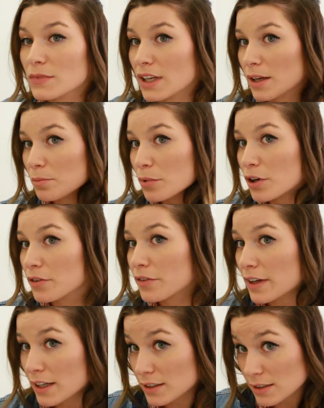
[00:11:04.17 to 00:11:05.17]
Okay,
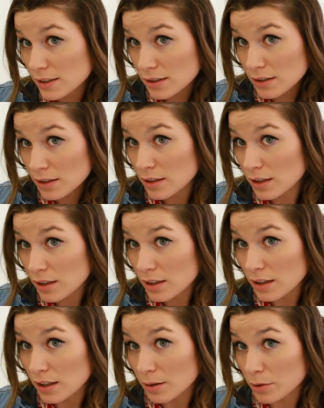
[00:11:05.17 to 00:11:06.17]
perfect.
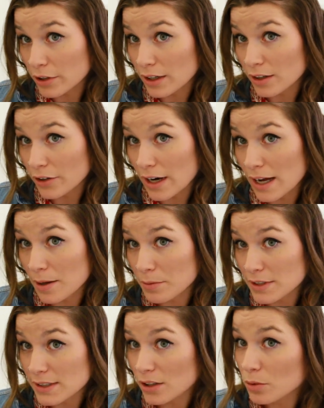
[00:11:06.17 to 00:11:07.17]
And I'm gonna grab
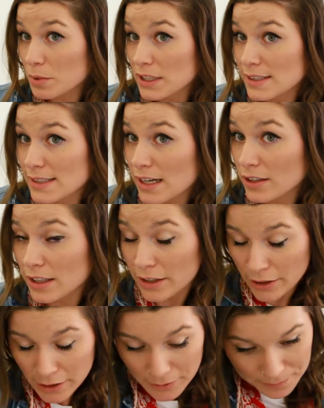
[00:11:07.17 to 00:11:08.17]
this little piece down
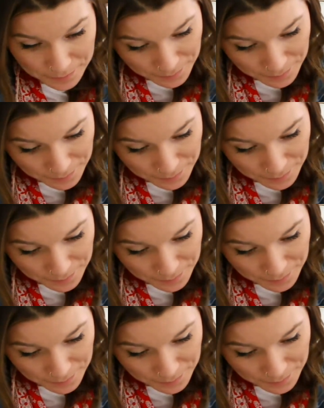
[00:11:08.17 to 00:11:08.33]
here,